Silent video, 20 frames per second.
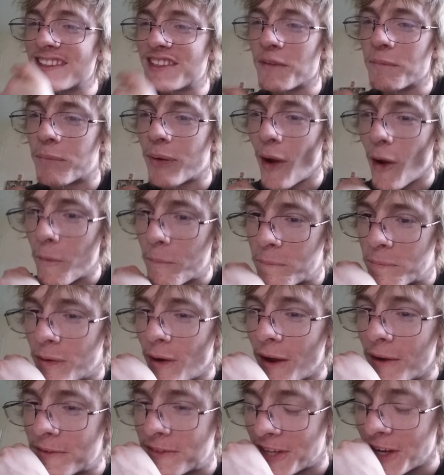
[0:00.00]
to
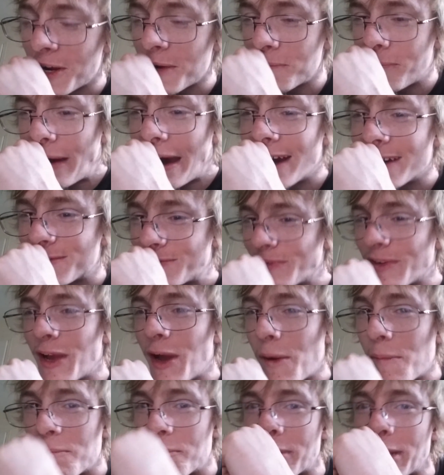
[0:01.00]
protein bars for
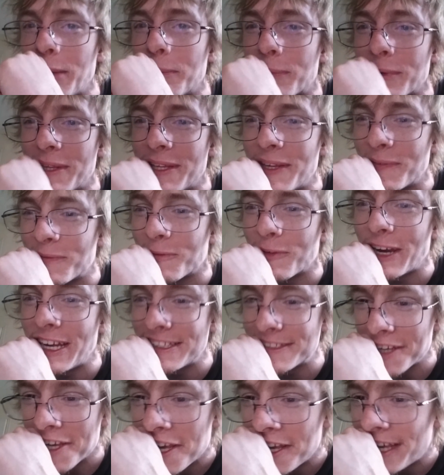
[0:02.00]
helping people lift
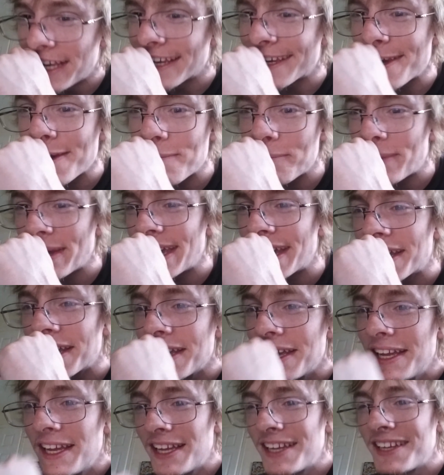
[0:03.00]
weights and get big.